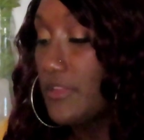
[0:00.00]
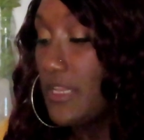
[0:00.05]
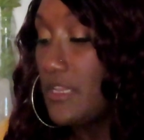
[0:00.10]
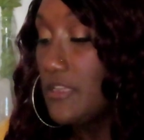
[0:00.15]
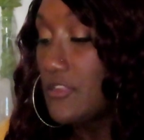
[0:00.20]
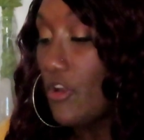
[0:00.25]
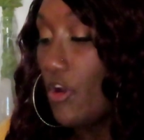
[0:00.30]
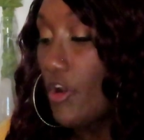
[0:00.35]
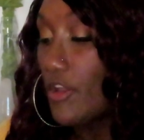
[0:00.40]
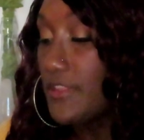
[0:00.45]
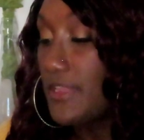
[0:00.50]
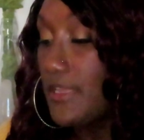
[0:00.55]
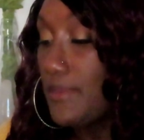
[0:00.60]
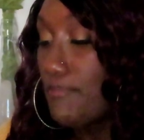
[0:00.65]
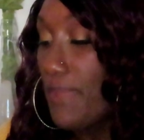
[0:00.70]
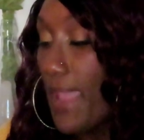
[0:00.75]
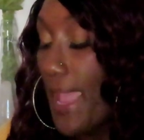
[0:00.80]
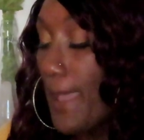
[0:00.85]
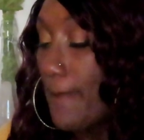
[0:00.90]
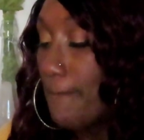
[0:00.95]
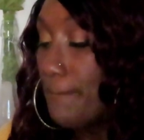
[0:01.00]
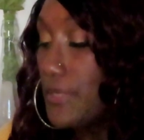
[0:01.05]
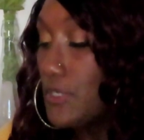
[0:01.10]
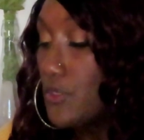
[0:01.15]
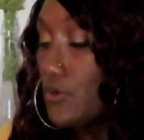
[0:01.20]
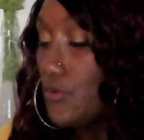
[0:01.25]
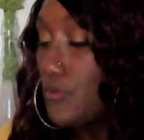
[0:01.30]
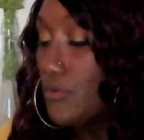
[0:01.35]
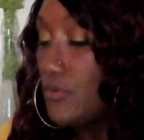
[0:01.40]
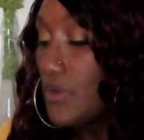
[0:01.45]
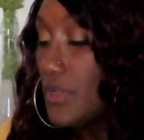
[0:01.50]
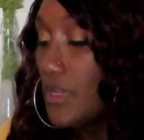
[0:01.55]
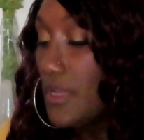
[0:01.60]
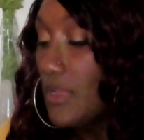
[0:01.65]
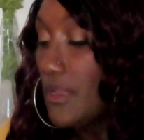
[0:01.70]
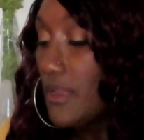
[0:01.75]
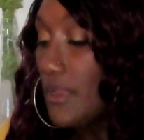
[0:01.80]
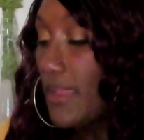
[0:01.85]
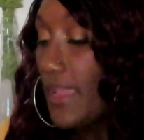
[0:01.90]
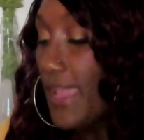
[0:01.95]
These are the bamboo
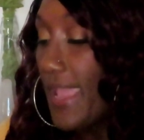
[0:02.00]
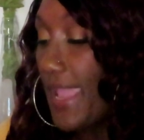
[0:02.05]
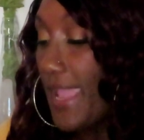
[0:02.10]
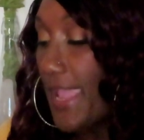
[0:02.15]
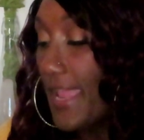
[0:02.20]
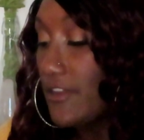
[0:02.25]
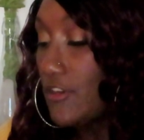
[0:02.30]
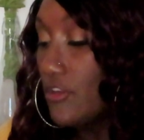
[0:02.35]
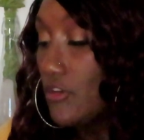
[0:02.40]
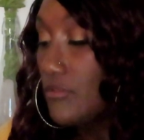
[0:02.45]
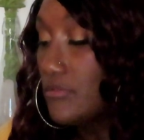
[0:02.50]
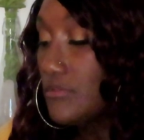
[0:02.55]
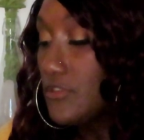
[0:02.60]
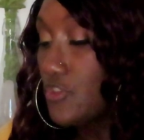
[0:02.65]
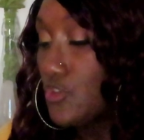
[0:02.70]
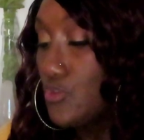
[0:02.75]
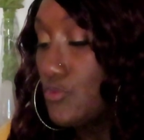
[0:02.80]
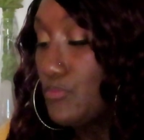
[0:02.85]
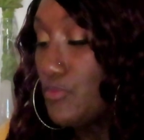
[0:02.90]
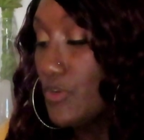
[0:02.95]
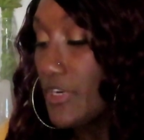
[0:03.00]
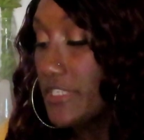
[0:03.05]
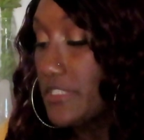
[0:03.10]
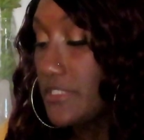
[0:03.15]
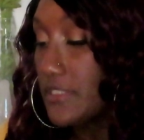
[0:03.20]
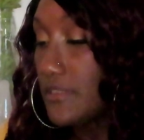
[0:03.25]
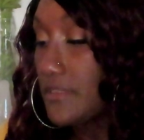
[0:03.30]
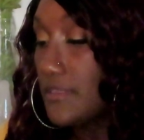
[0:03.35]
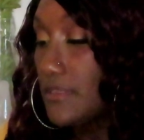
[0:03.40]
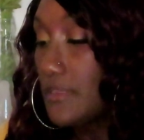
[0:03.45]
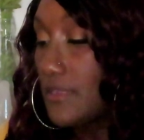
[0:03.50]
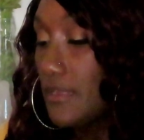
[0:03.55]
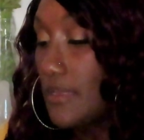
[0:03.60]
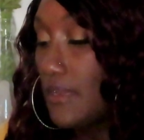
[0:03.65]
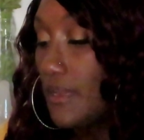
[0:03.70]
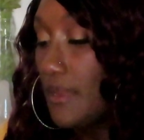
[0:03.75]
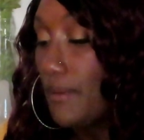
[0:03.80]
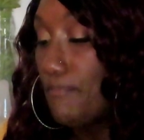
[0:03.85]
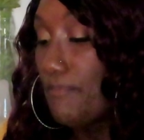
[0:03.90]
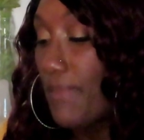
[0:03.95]
handle toothbrushes.
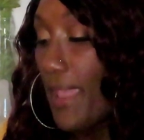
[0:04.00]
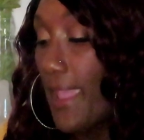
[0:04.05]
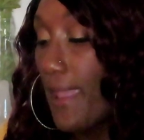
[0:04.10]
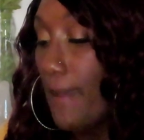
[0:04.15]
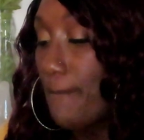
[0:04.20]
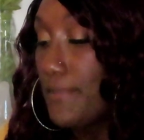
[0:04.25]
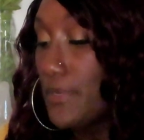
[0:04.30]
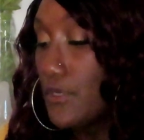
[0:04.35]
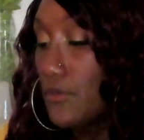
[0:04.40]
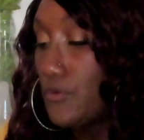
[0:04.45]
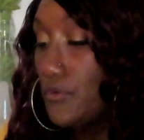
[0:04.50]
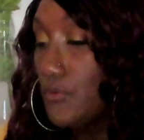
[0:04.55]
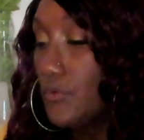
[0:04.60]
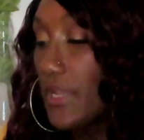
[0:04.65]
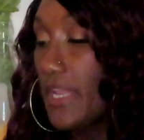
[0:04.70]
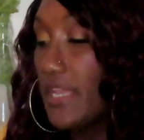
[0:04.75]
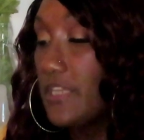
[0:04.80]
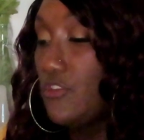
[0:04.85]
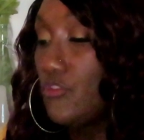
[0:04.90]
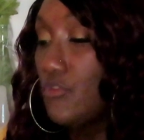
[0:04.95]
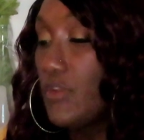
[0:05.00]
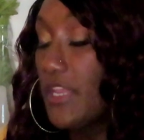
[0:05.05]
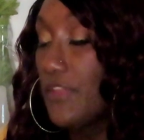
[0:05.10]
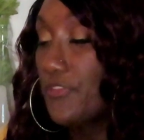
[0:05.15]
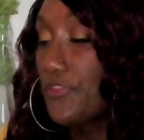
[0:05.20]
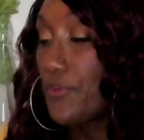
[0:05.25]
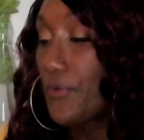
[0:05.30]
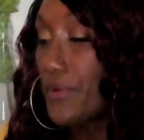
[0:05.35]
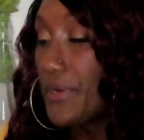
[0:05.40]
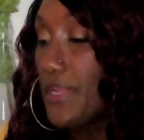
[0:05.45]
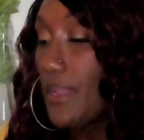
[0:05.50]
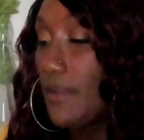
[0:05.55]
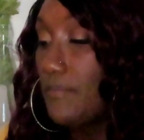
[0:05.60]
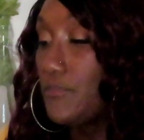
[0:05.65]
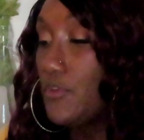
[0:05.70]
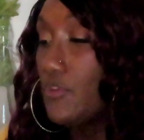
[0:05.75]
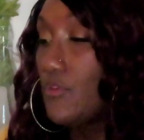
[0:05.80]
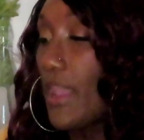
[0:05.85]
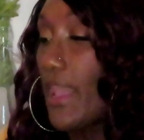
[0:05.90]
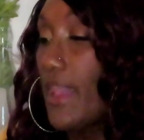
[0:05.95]
Bamboo. And you get three
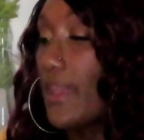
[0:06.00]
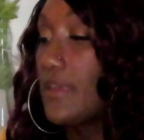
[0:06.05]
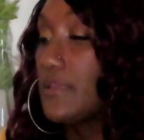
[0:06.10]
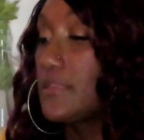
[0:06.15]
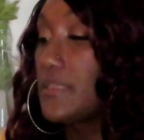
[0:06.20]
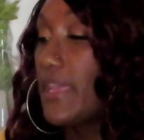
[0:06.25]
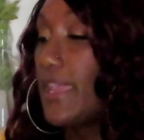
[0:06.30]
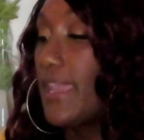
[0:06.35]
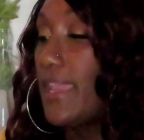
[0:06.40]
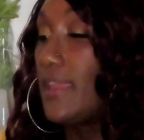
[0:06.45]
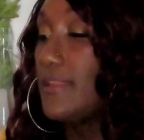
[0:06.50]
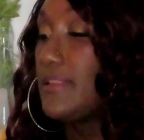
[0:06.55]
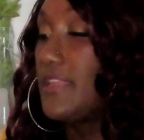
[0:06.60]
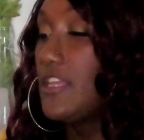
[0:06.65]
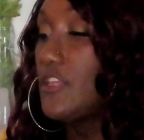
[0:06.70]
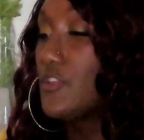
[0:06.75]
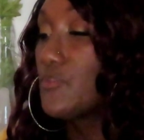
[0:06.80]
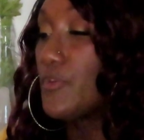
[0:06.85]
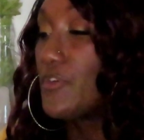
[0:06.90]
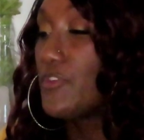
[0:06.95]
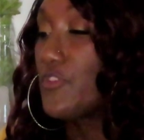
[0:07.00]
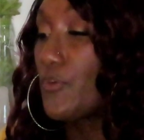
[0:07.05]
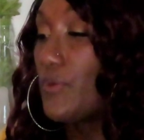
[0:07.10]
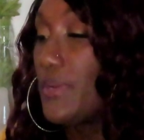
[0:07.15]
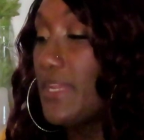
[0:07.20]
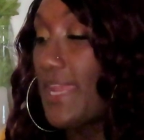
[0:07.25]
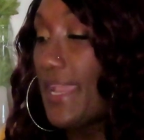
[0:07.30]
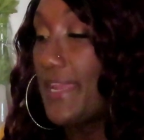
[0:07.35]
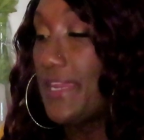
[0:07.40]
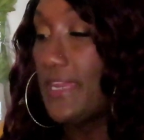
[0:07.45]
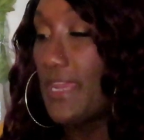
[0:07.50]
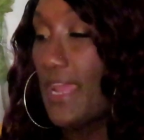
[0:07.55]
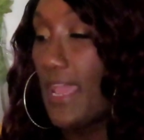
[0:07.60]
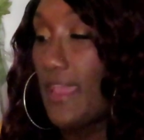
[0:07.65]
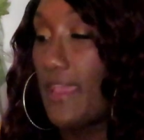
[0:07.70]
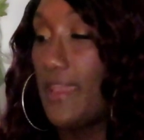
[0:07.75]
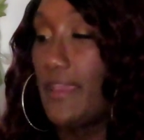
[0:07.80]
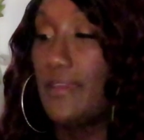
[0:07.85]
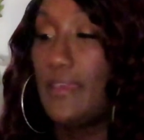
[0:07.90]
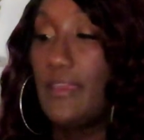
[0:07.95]
of them, you guys. And these were
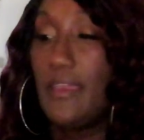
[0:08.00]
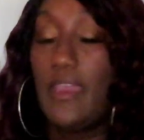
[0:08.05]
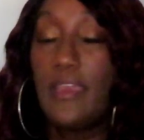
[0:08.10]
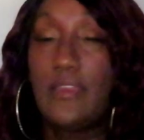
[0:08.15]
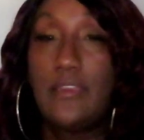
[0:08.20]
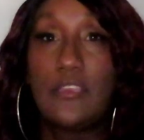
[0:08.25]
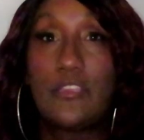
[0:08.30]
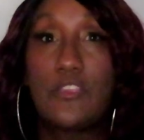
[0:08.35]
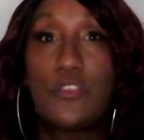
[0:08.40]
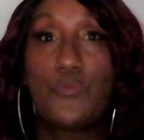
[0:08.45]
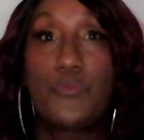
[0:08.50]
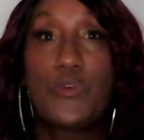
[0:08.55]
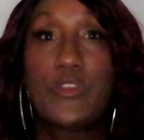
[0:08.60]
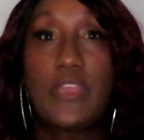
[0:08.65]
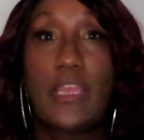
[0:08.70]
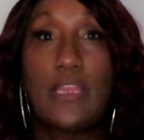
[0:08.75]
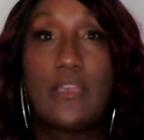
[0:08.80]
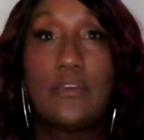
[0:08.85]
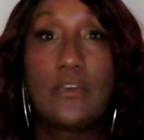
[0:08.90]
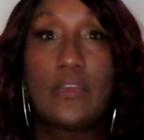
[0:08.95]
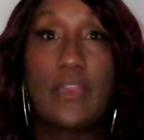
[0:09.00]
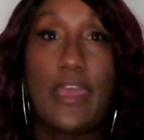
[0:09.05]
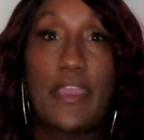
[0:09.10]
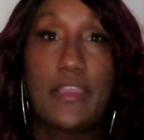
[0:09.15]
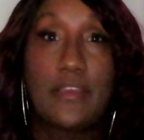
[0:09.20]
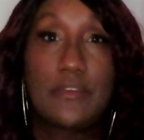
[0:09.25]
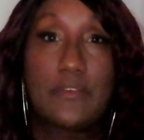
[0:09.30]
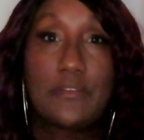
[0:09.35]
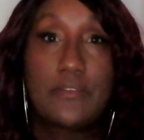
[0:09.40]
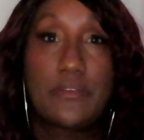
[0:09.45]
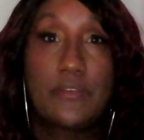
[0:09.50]
$3.99 and this is what they look like.